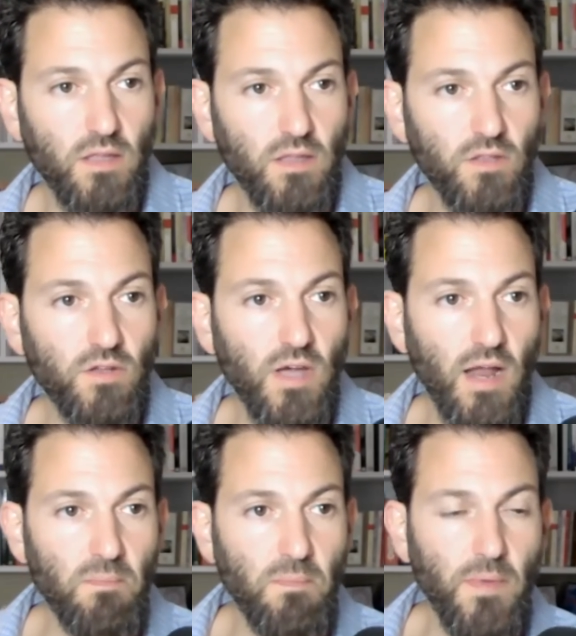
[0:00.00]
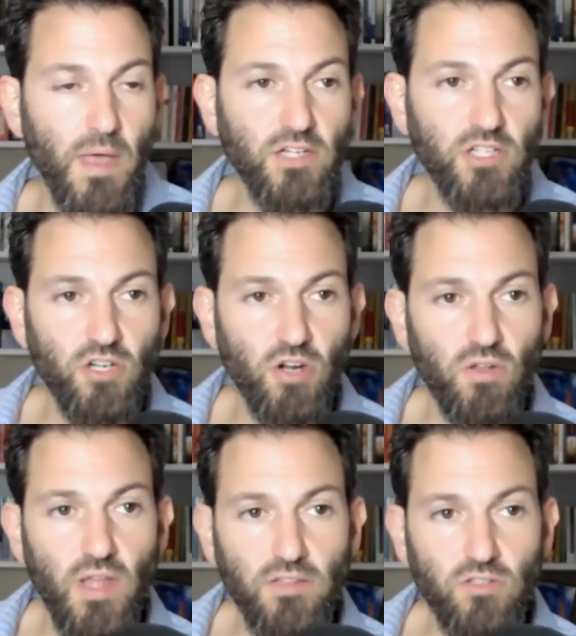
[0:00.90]
you got to make sure
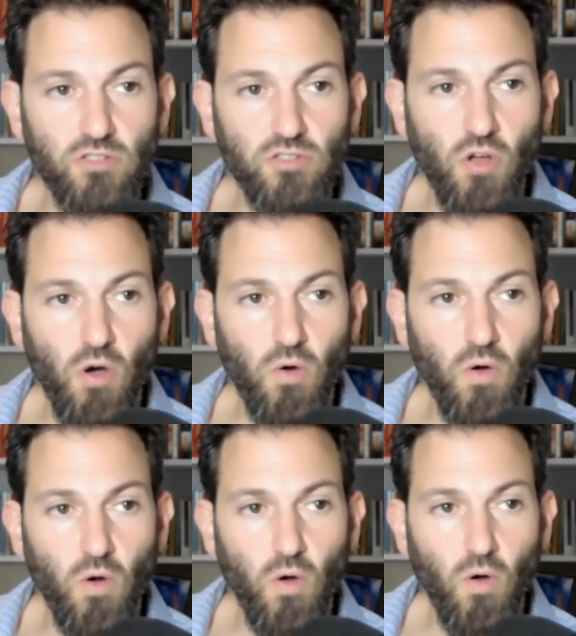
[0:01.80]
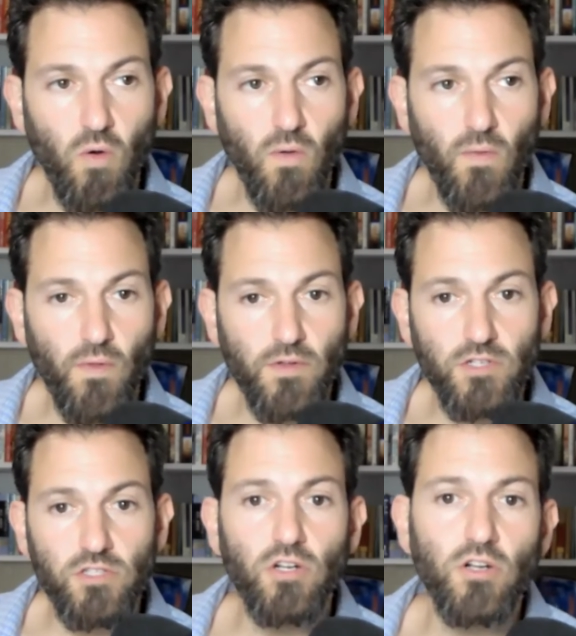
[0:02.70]
that there's no
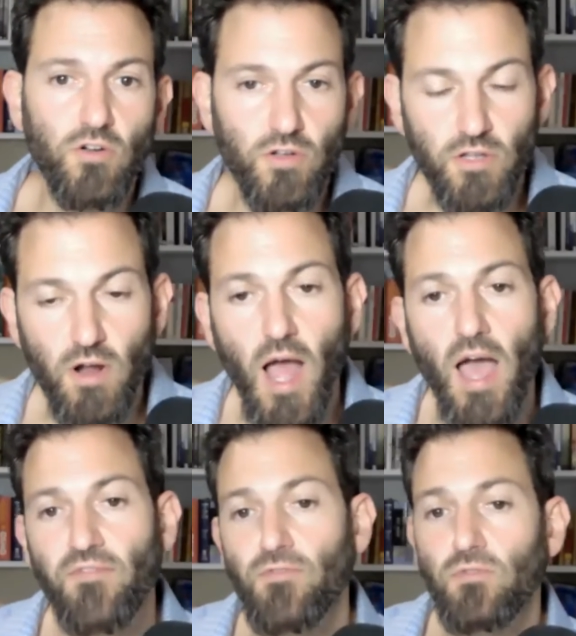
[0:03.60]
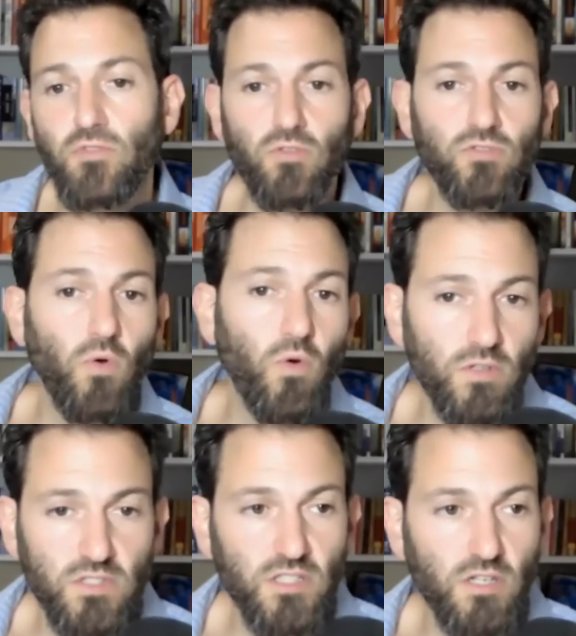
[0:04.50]
sugar in there, high fructose
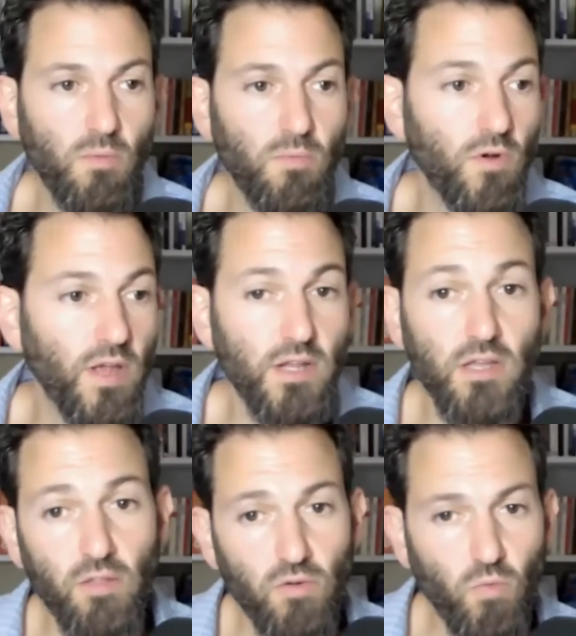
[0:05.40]
corn syrup, or any other